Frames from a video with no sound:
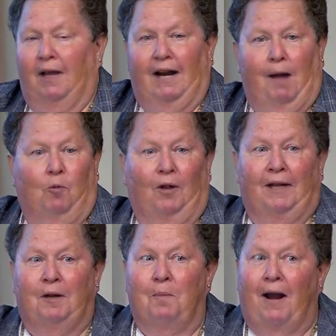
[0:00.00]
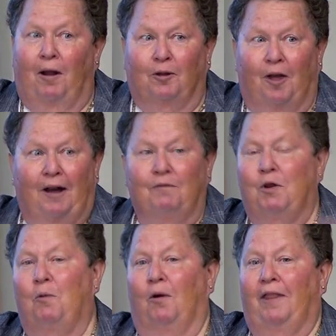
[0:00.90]
and I'm willing to bet a lot of
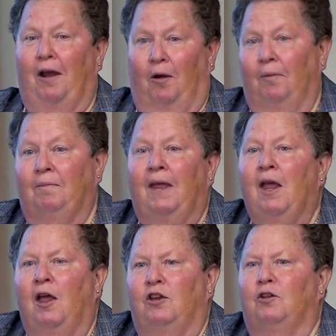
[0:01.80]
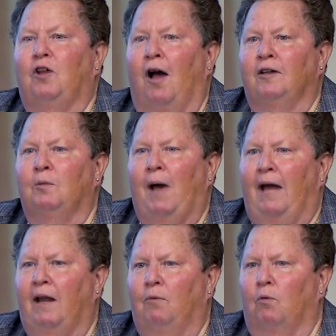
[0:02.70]
you were there, you talked
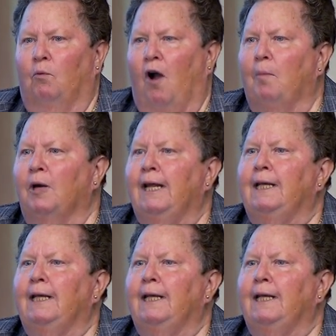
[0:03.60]
about Robert E.